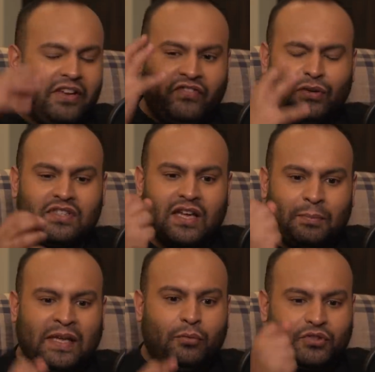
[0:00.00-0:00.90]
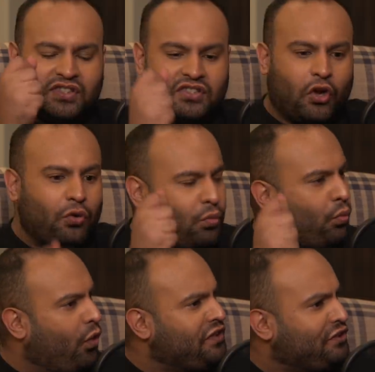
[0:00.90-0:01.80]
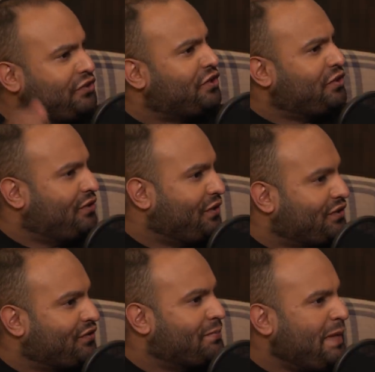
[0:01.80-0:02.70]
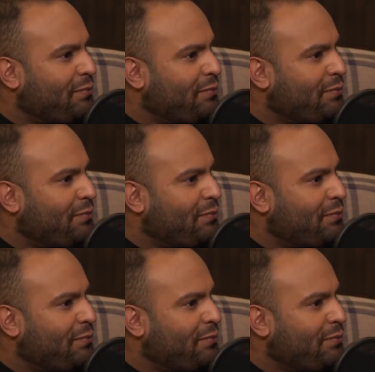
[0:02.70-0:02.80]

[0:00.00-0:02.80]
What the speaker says: But it feels like people just don't want you to do those films.